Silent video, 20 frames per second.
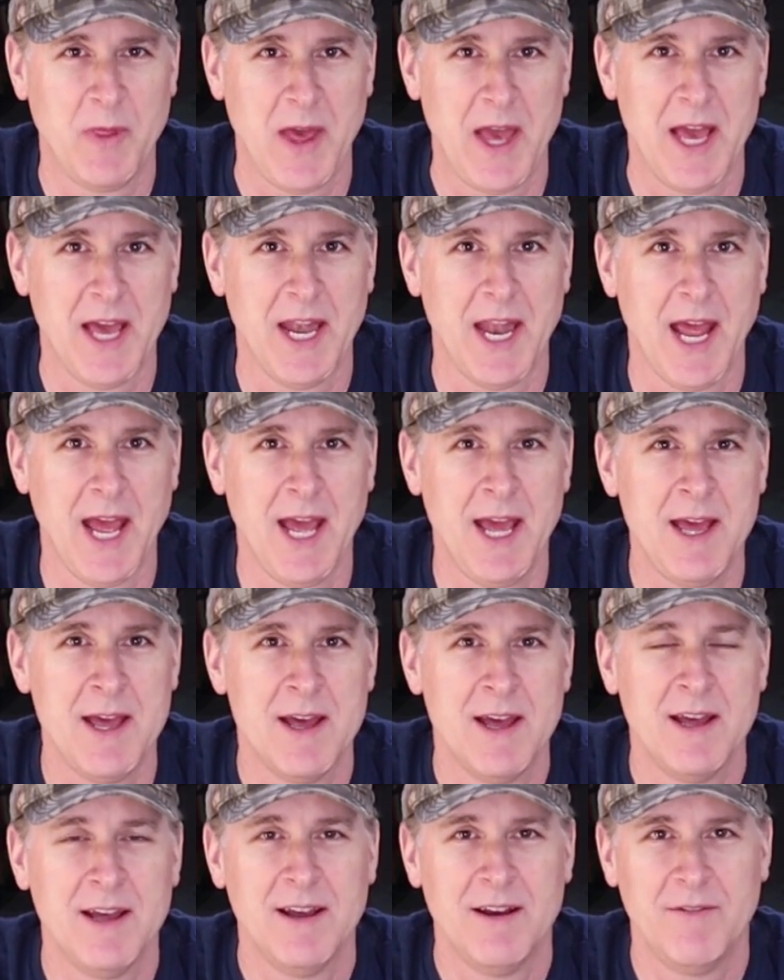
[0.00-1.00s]
A&A
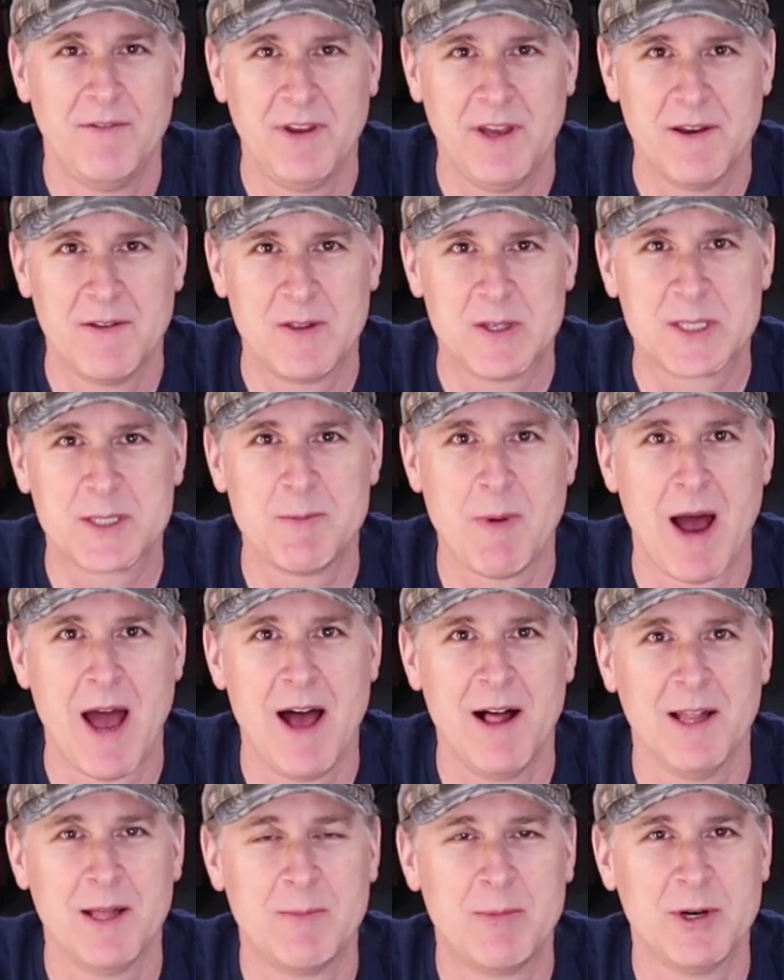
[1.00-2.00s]
via the
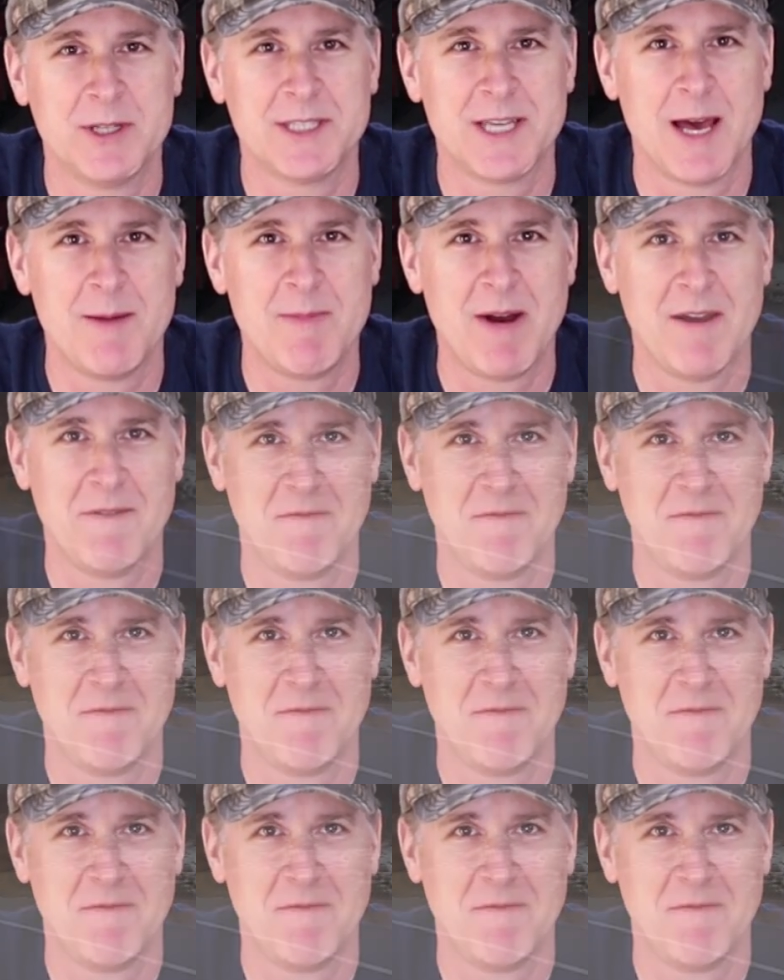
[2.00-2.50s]
smile it puts on my